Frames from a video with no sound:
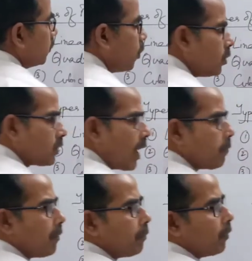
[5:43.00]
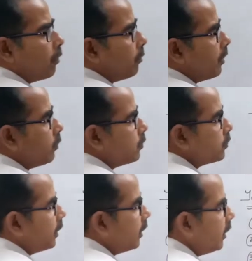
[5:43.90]
Those type of polynomial whose
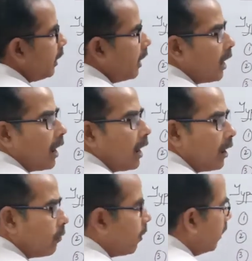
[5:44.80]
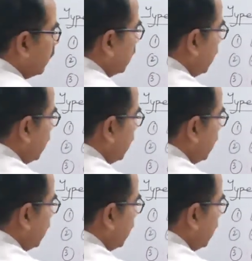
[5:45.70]
degree are 1.